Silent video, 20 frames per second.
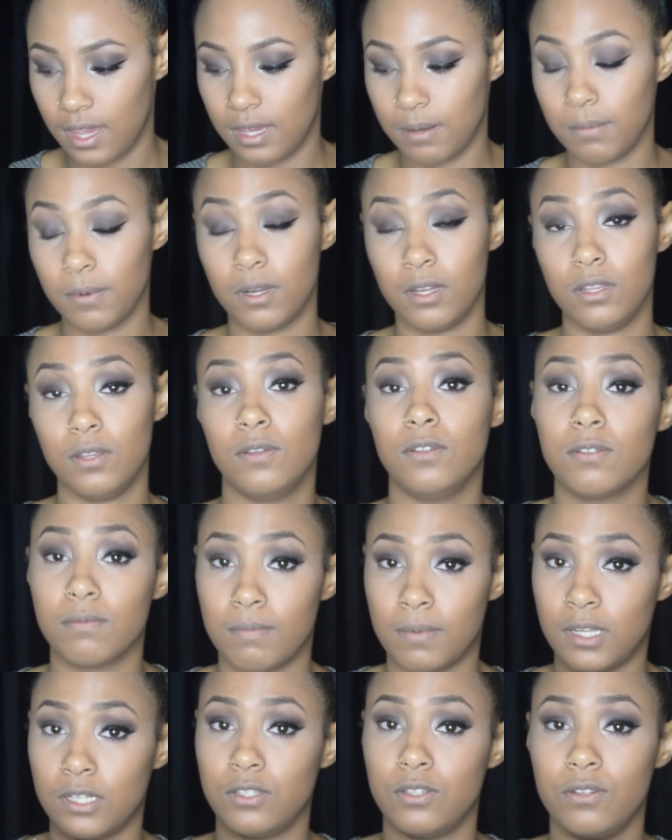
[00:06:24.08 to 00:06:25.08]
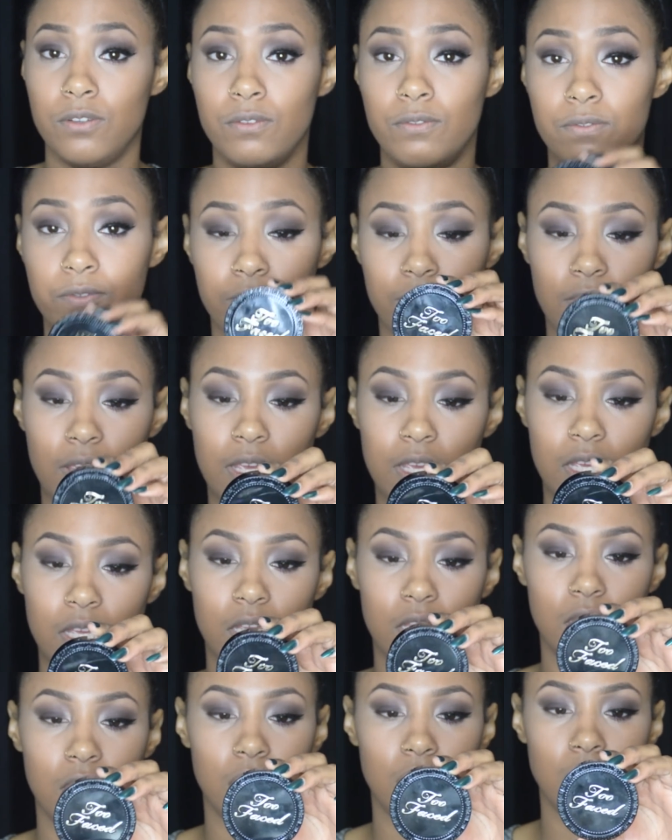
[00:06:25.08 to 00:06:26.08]
I'm going to use my Too
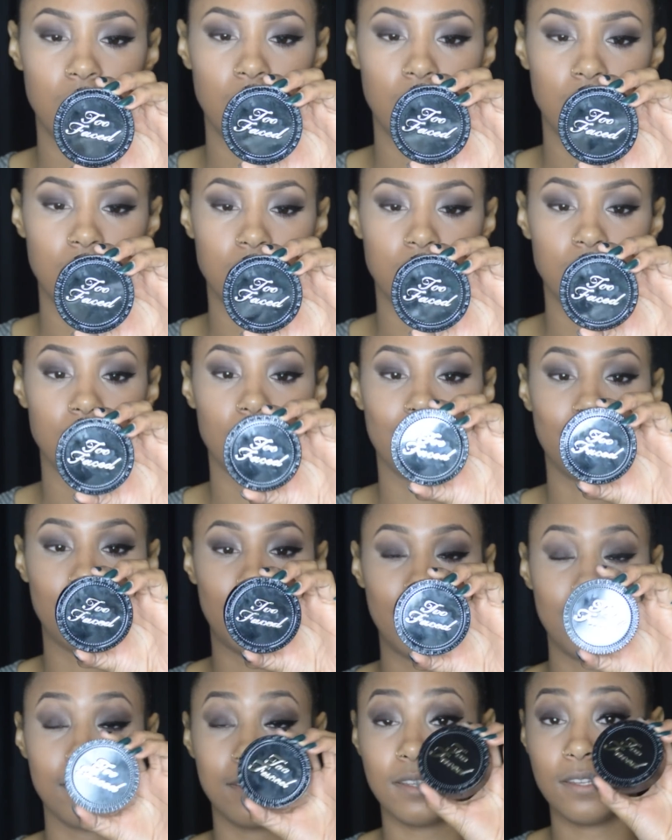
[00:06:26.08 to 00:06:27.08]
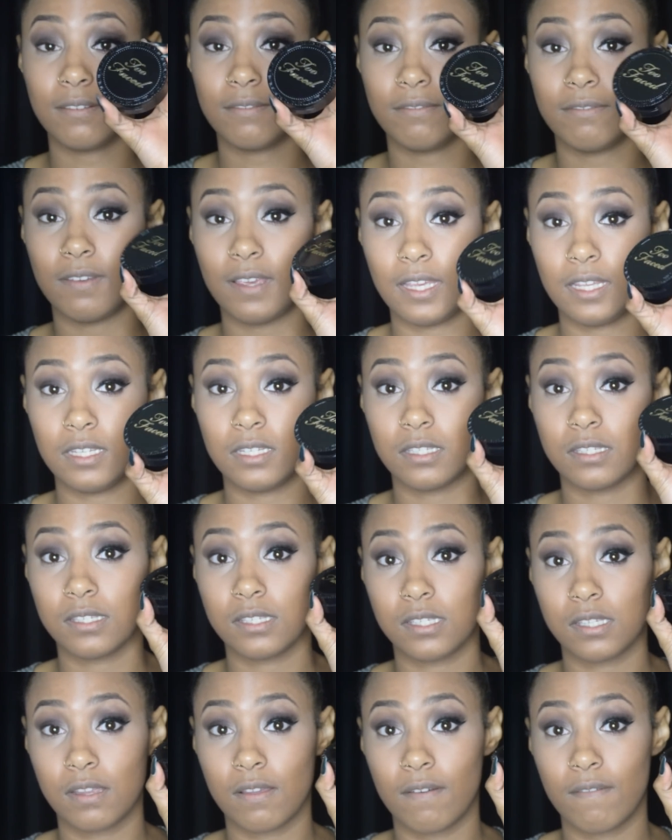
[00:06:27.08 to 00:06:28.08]
Faced Amazing
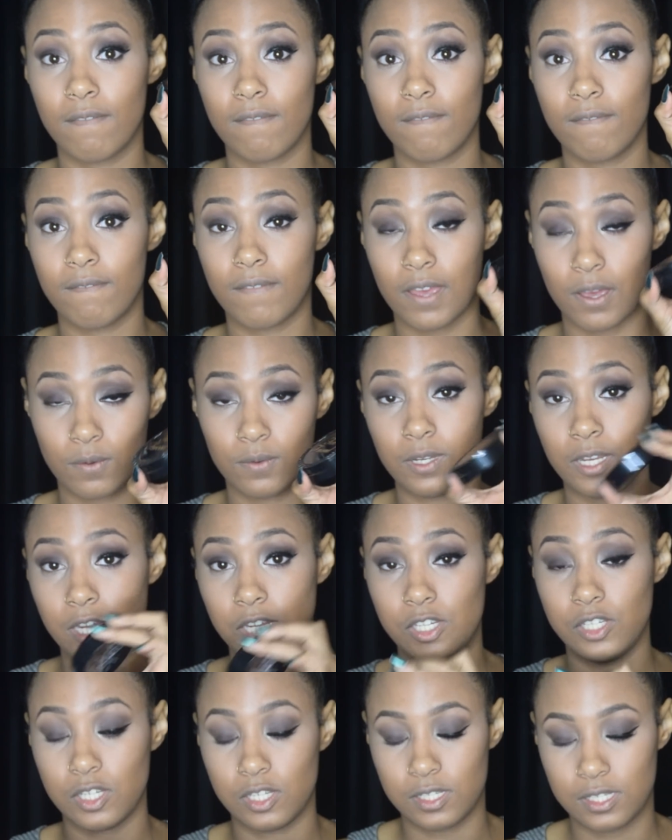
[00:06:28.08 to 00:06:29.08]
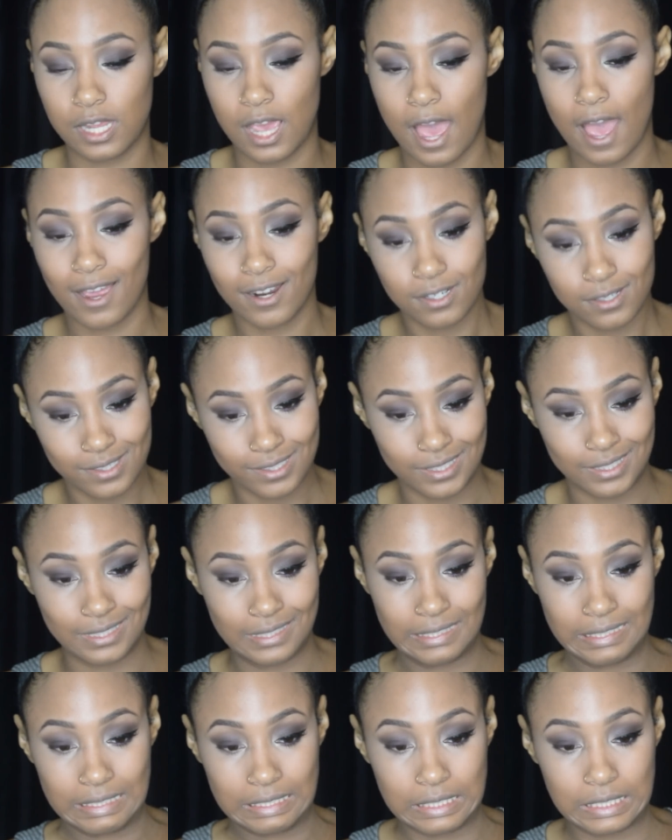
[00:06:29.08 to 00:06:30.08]
Face foundation to
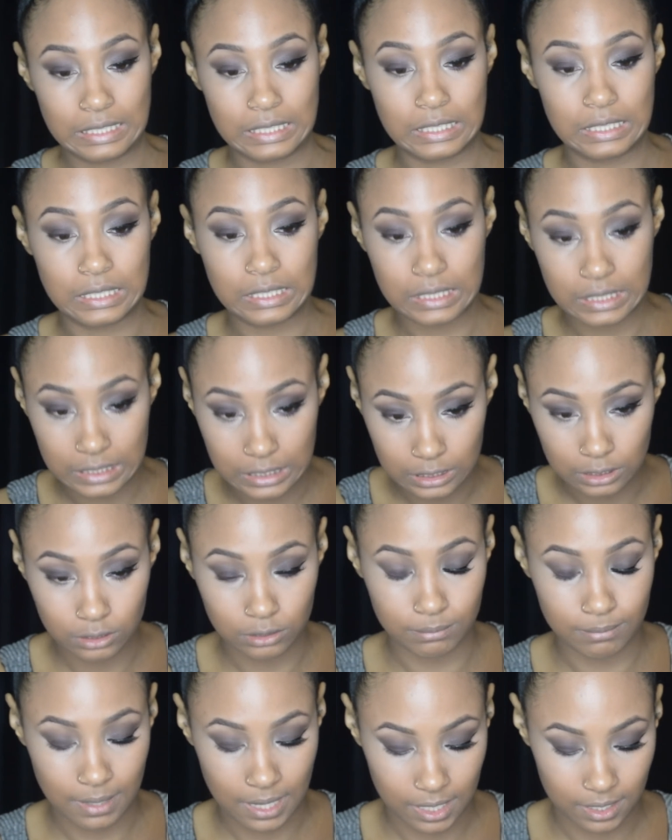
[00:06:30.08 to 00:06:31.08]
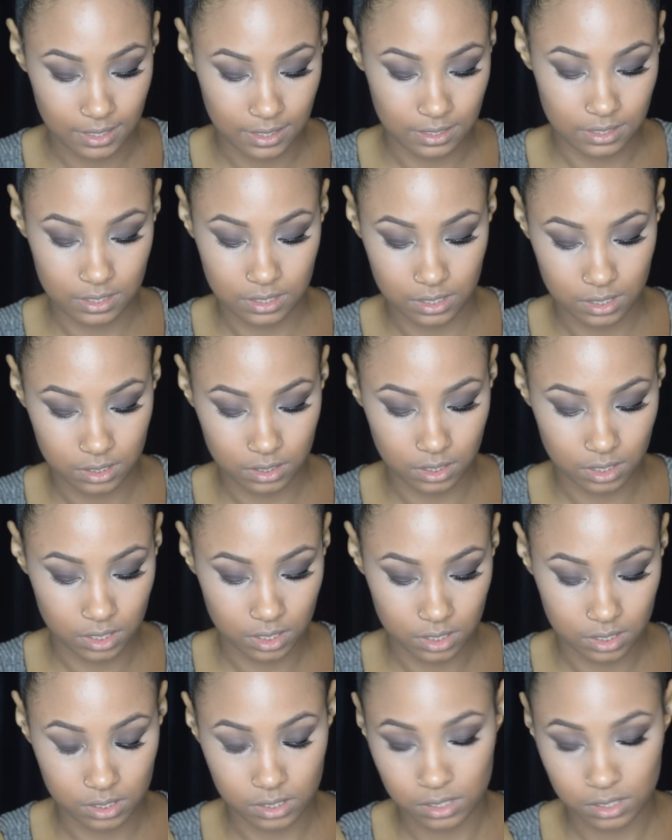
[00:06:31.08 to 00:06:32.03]
actually seal my concealer.